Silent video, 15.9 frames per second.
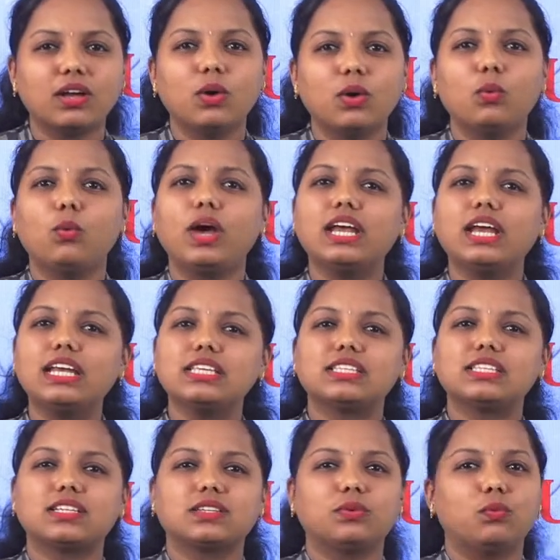Where is
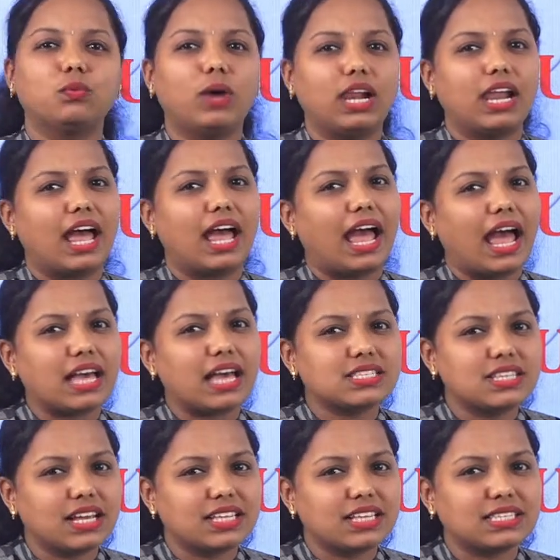it? Well, as the
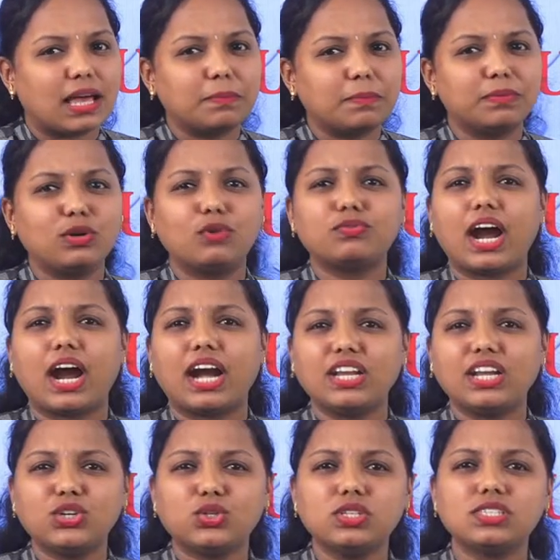example of
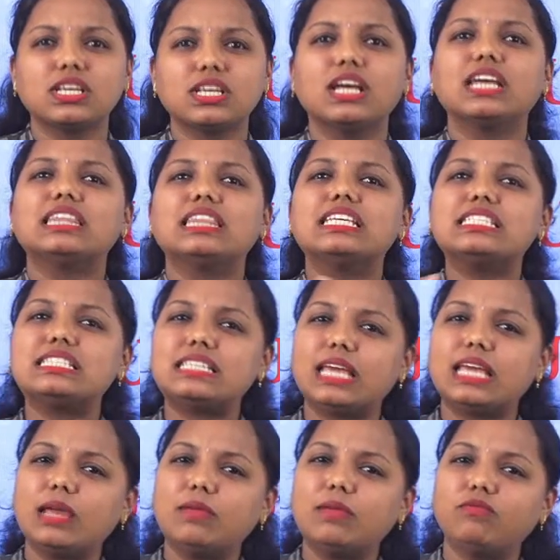additions, the
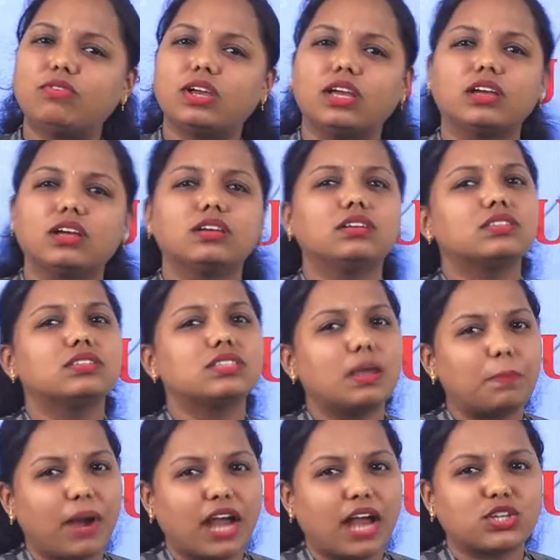same way.
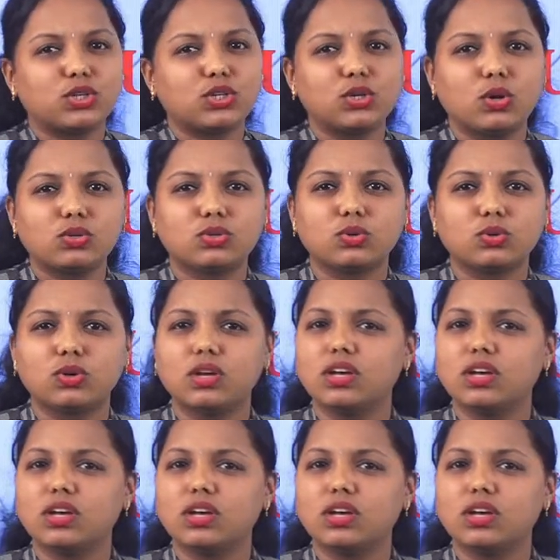Subtraction also.